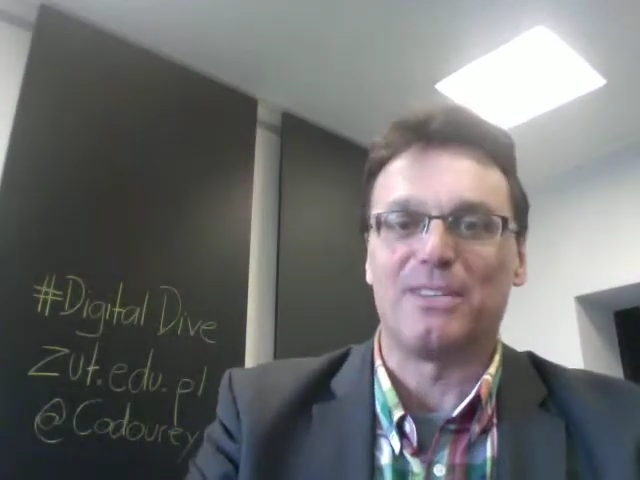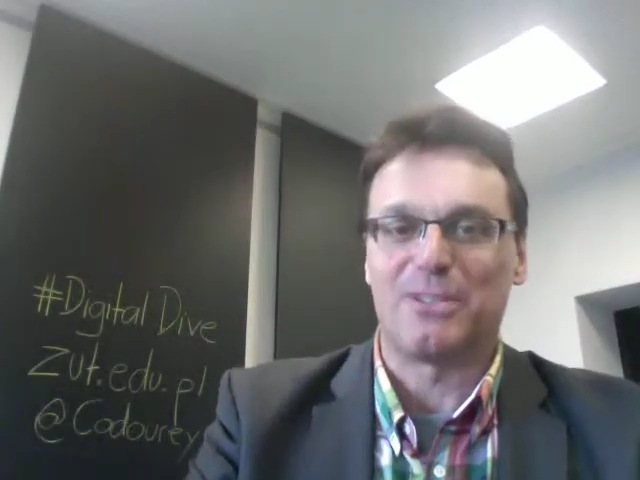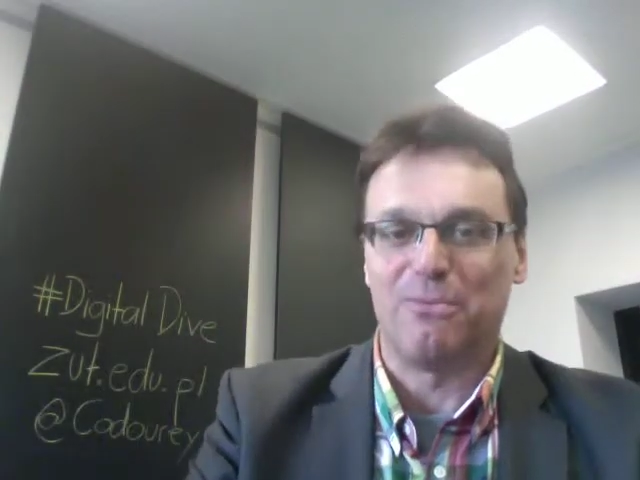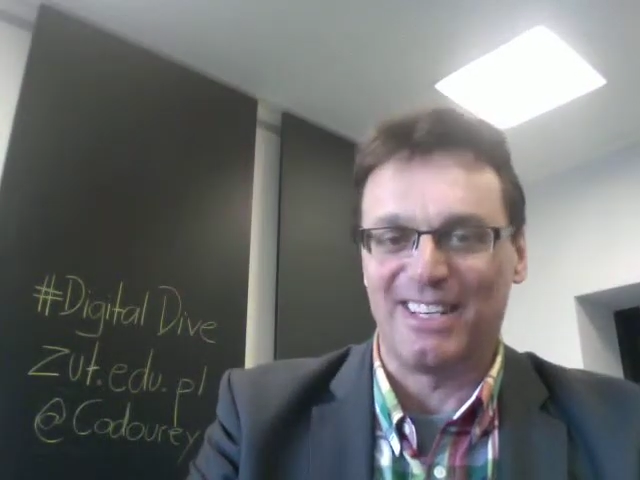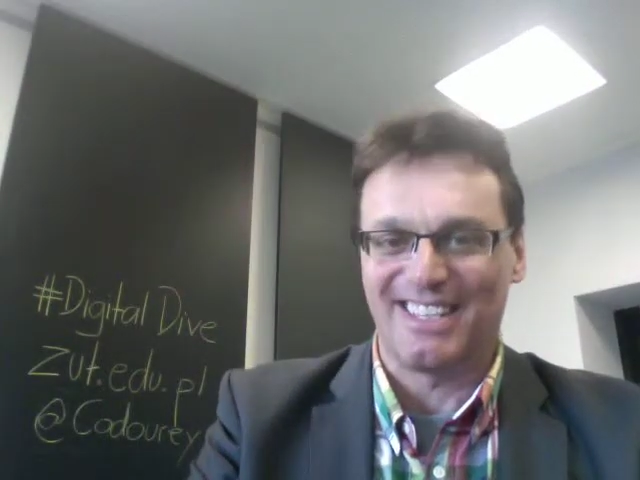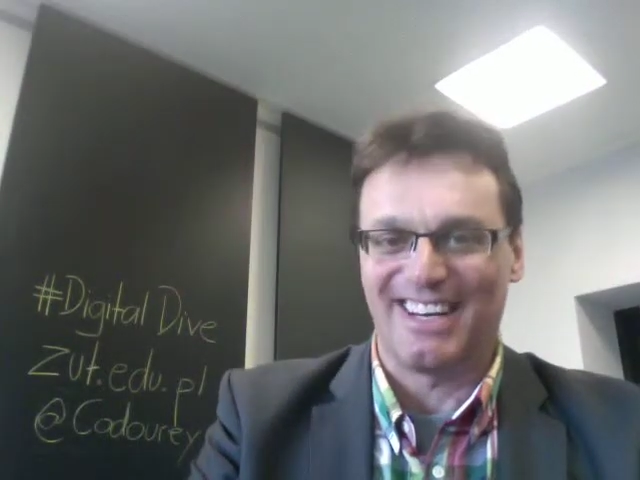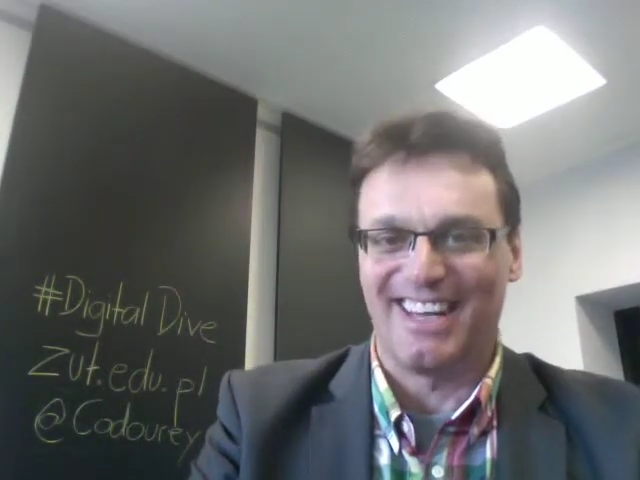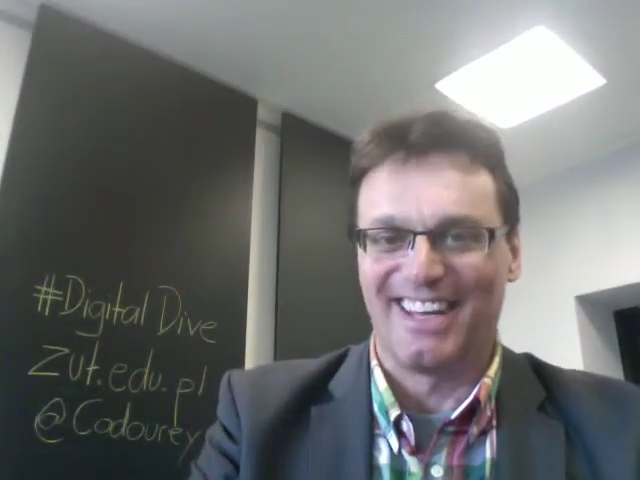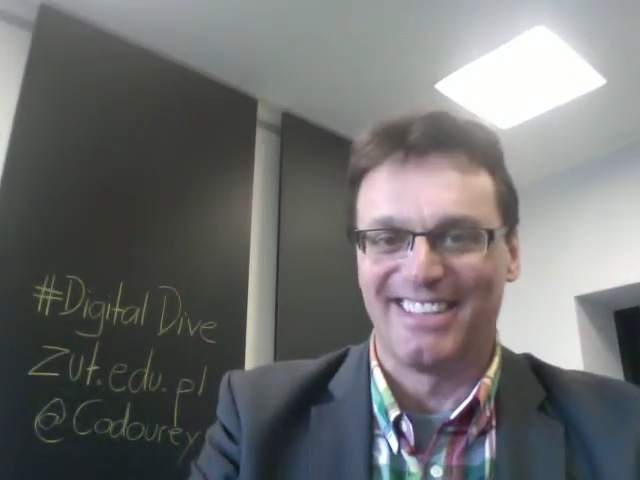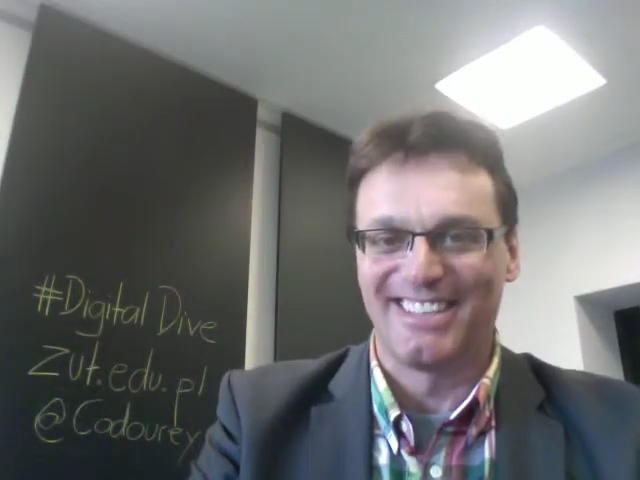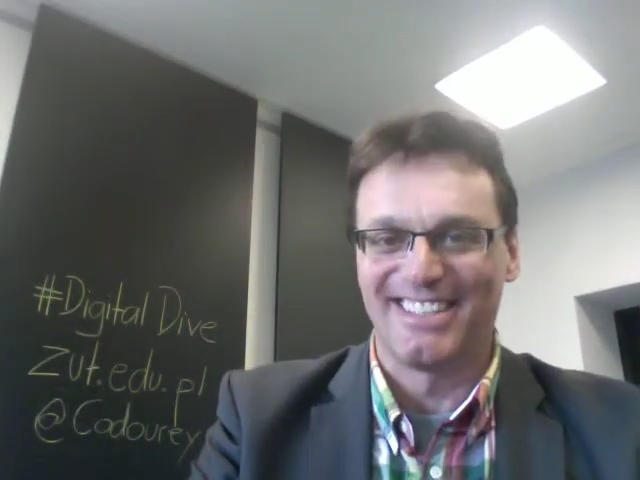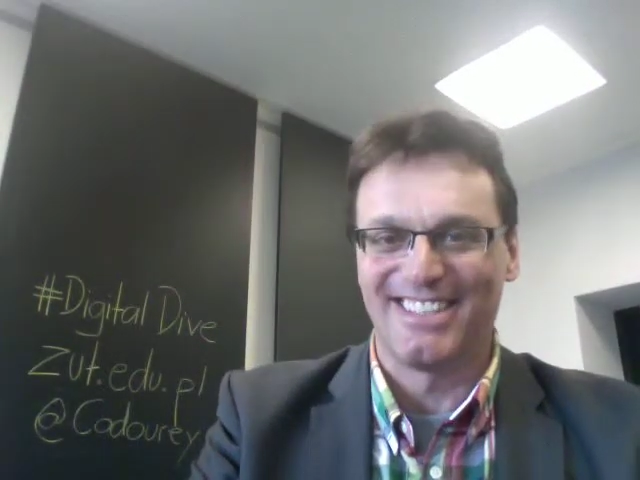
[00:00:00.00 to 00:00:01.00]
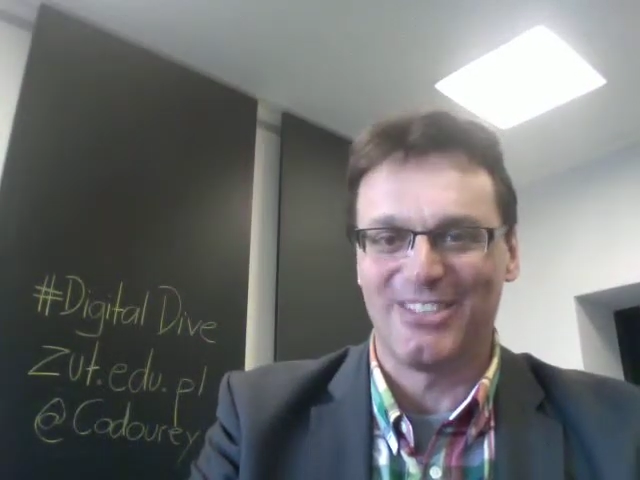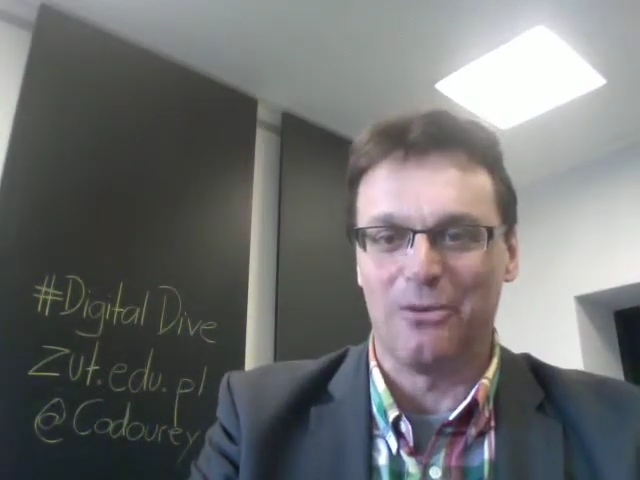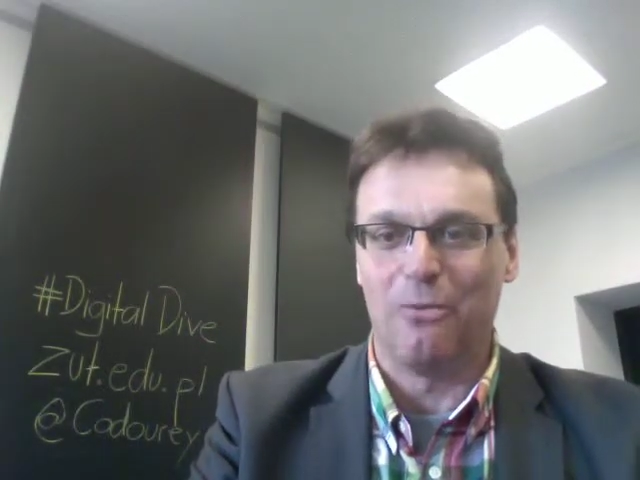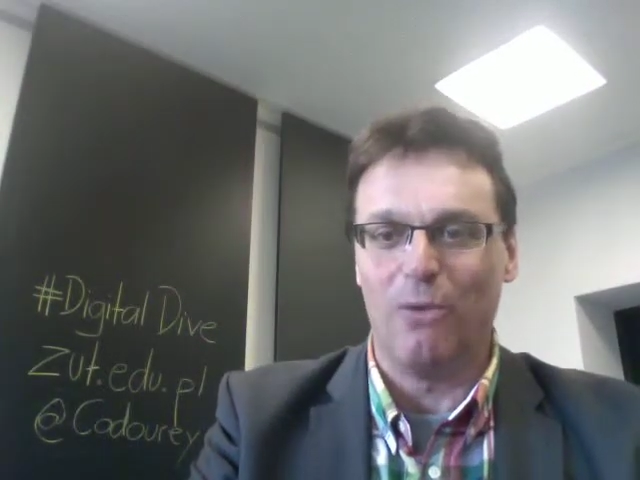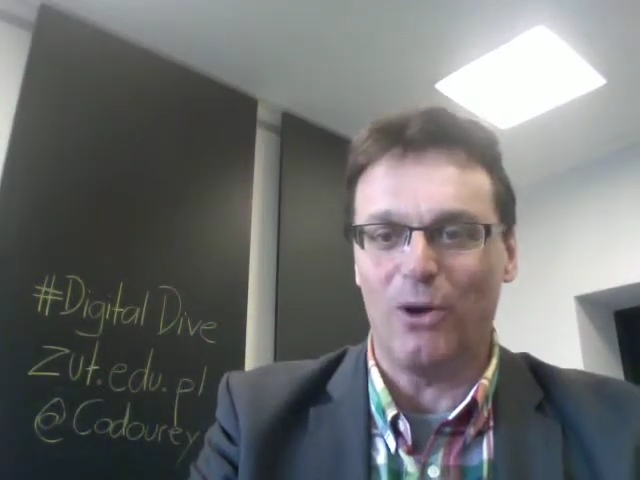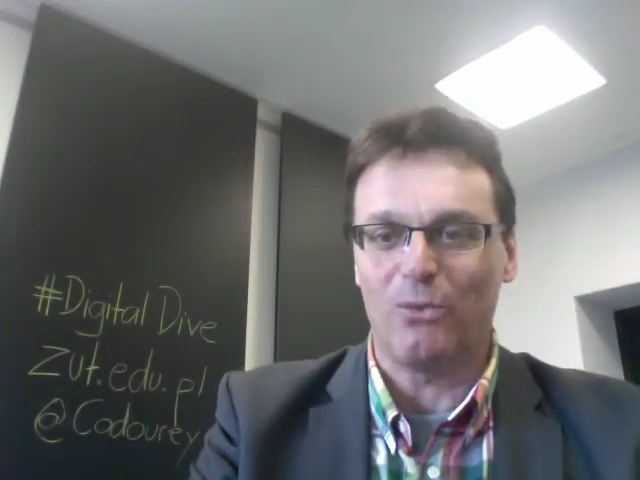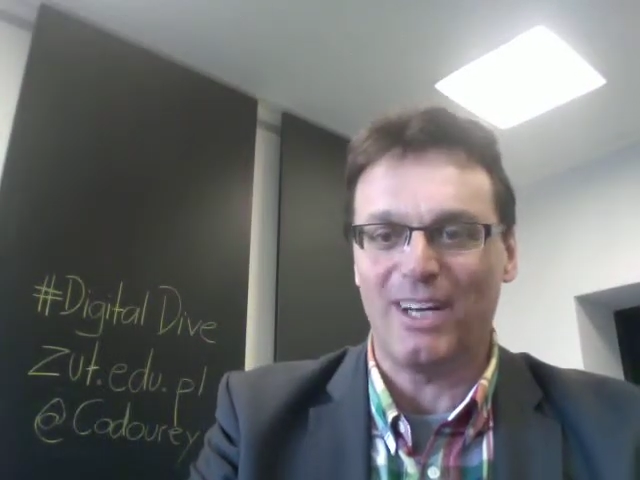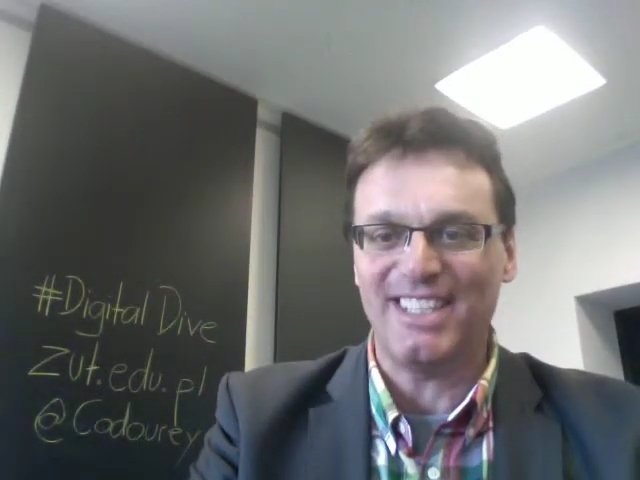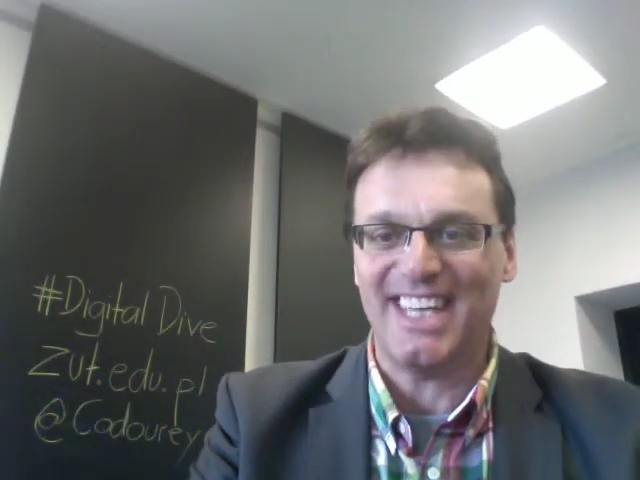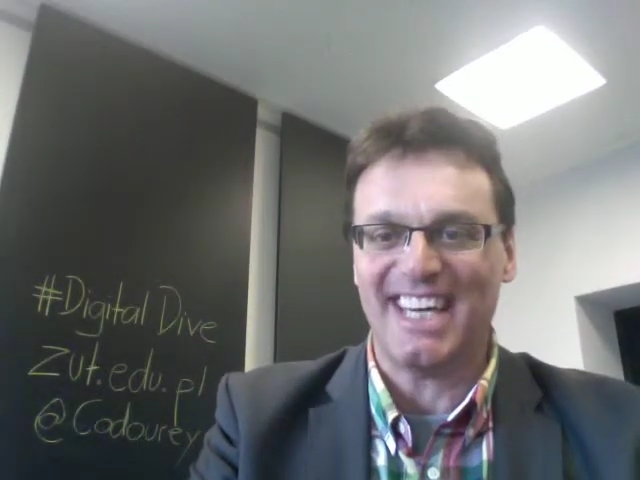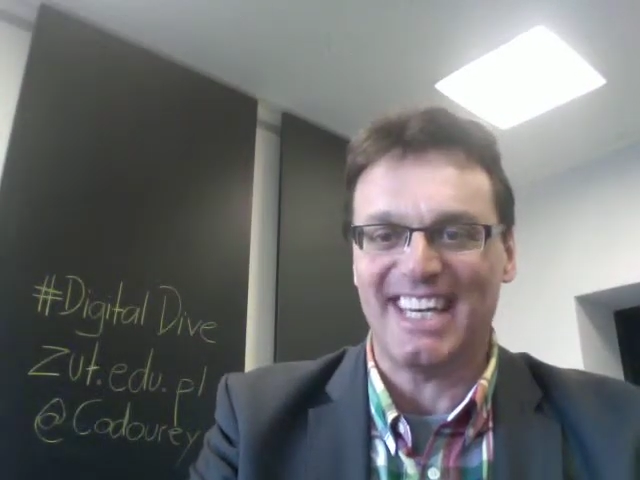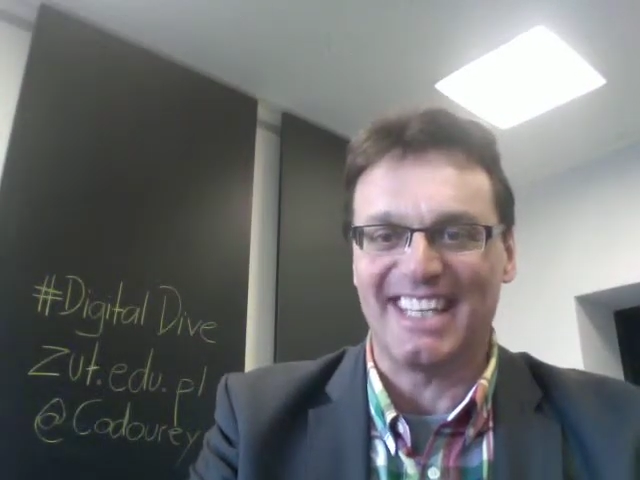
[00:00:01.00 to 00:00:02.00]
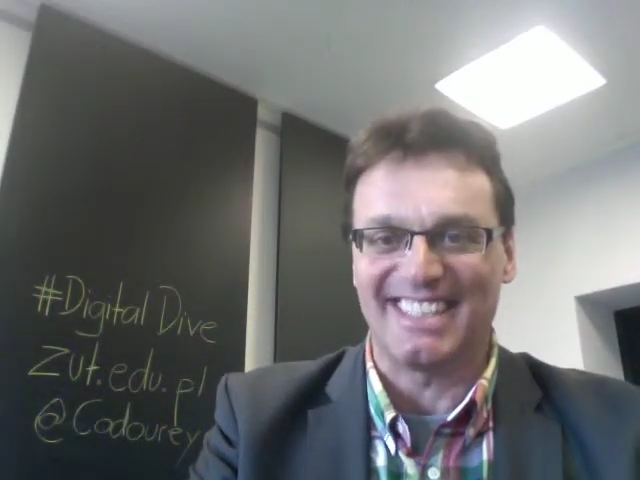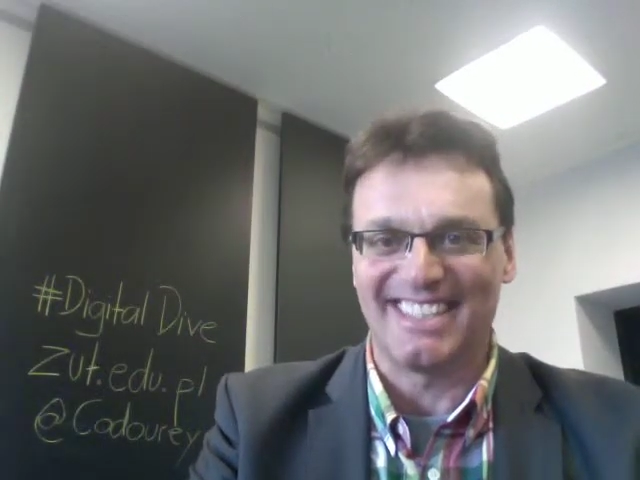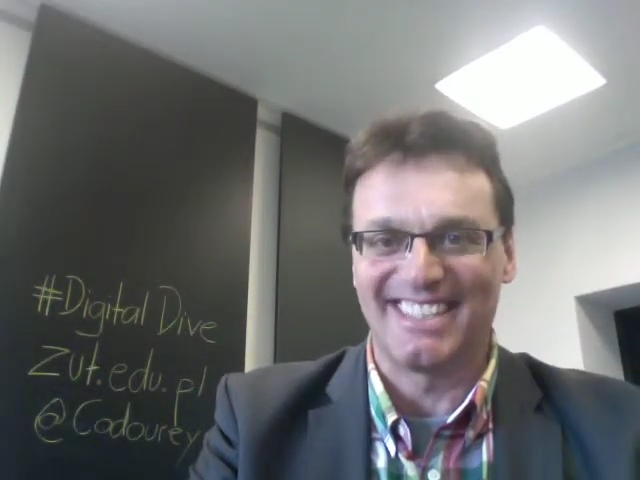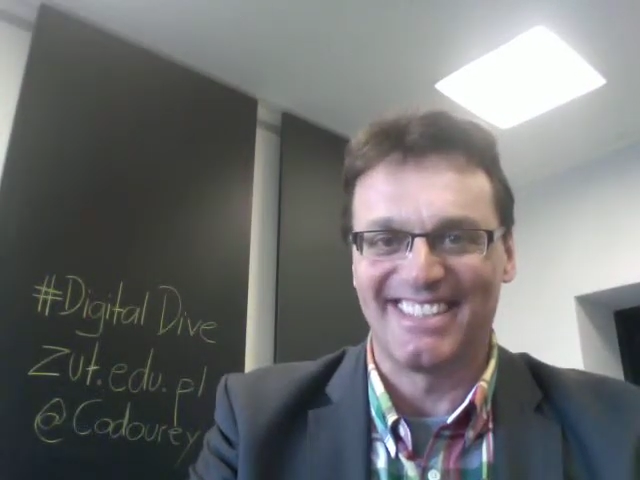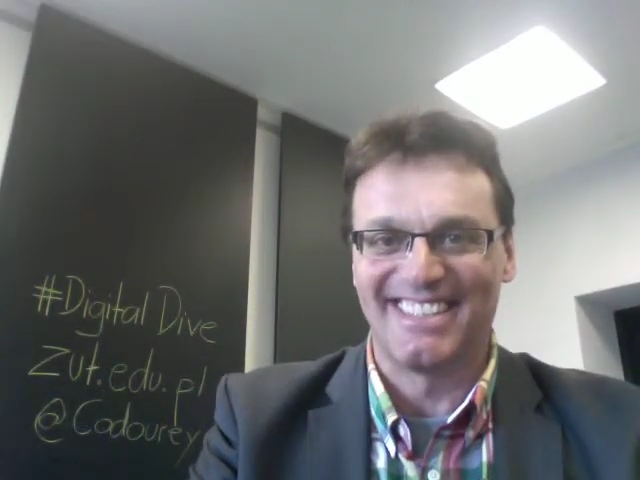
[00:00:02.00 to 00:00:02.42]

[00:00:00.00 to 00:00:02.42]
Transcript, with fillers: Switzerland to One Way Ticket.